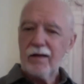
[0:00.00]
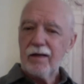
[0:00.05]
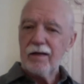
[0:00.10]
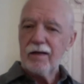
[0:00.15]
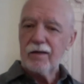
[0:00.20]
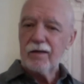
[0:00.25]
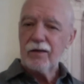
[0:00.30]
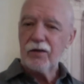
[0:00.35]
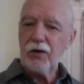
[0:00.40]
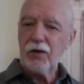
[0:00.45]

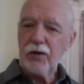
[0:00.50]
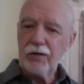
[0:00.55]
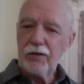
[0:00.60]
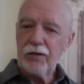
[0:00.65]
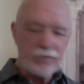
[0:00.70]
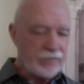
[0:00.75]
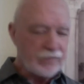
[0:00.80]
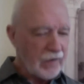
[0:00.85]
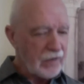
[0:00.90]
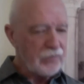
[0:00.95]
good and
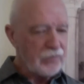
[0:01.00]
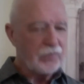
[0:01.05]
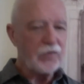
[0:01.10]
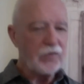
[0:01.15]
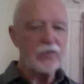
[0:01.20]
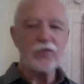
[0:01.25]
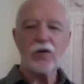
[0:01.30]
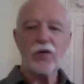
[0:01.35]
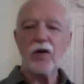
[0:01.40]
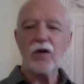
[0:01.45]
faithful
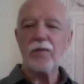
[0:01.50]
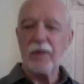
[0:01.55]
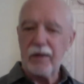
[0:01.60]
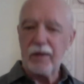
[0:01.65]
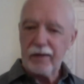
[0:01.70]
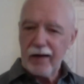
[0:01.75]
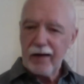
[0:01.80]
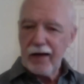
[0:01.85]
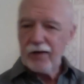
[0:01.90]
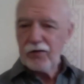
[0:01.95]
servant,
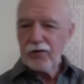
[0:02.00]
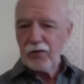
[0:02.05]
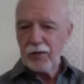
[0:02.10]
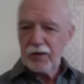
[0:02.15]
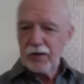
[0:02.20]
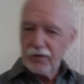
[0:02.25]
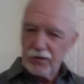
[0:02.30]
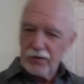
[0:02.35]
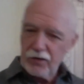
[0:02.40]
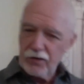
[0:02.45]
enter
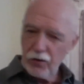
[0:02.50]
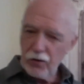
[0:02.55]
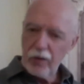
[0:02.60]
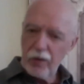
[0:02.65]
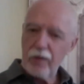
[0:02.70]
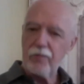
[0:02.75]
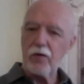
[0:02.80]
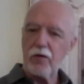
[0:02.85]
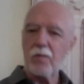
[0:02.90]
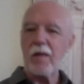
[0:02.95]
into the joy
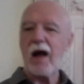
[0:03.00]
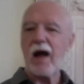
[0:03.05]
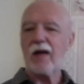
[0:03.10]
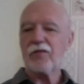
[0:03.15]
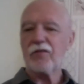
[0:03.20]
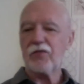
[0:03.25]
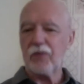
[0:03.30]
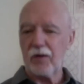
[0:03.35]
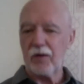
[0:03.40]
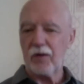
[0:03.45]
of your
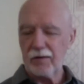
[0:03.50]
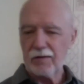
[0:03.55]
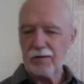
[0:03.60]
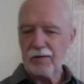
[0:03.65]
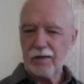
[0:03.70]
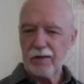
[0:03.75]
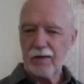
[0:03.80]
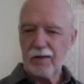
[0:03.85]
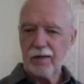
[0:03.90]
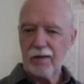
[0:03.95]
master.
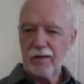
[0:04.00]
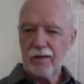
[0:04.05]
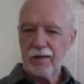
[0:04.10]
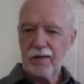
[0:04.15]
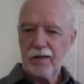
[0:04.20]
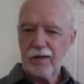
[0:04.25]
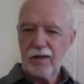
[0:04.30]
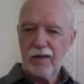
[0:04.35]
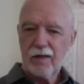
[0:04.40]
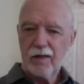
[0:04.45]

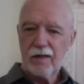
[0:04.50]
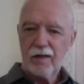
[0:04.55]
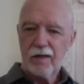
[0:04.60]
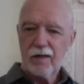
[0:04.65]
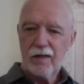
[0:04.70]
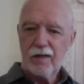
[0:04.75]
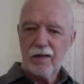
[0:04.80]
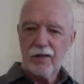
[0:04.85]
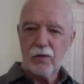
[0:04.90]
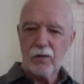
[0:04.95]

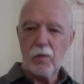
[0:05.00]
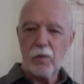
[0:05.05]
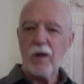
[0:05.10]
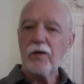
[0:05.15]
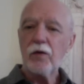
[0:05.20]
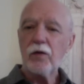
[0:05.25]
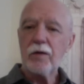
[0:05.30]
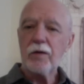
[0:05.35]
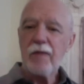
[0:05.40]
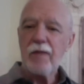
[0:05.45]
The one who
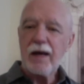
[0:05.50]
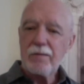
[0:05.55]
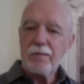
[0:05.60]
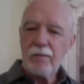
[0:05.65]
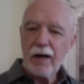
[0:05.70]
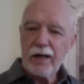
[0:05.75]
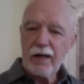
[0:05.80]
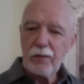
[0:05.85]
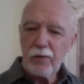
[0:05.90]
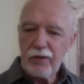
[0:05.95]
had made
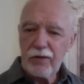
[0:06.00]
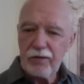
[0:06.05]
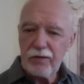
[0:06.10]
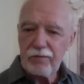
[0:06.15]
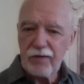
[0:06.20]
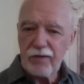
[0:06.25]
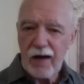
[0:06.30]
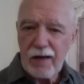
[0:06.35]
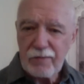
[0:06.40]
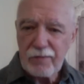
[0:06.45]
money with the
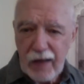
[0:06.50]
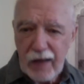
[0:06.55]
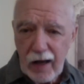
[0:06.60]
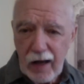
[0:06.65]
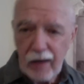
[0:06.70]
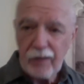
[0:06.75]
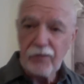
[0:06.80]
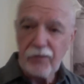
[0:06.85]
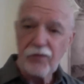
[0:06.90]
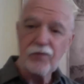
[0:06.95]
5
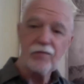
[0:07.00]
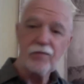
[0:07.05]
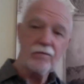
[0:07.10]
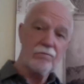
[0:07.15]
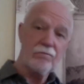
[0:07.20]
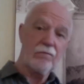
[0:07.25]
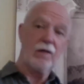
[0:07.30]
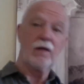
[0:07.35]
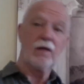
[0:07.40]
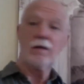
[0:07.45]
talents,
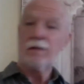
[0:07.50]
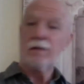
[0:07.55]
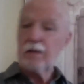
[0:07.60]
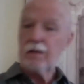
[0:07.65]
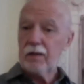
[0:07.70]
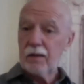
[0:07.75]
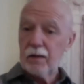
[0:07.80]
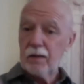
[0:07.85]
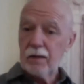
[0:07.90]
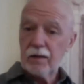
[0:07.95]

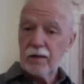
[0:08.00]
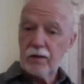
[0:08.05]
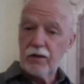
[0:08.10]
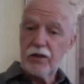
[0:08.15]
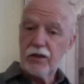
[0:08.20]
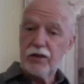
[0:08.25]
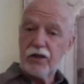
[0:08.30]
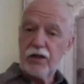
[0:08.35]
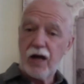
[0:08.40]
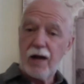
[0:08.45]
good
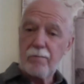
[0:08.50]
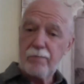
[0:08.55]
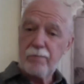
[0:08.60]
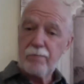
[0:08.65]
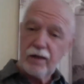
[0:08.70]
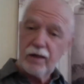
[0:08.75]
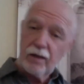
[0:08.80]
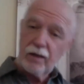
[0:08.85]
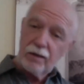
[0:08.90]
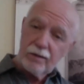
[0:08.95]
job,
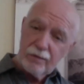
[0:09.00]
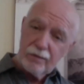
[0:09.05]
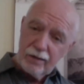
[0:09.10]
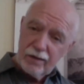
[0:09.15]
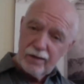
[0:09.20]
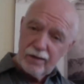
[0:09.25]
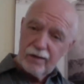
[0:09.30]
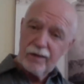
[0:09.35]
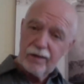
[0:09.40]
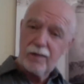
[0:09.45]
Bill,
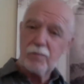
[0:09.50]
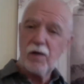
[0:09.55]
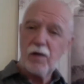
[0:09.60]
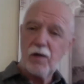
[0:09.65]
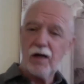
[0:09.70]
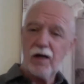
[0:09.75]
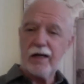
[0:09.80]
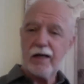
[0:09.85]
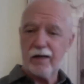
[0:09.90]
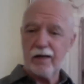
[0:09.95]
come on
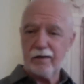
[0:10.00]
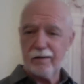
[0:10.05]
in.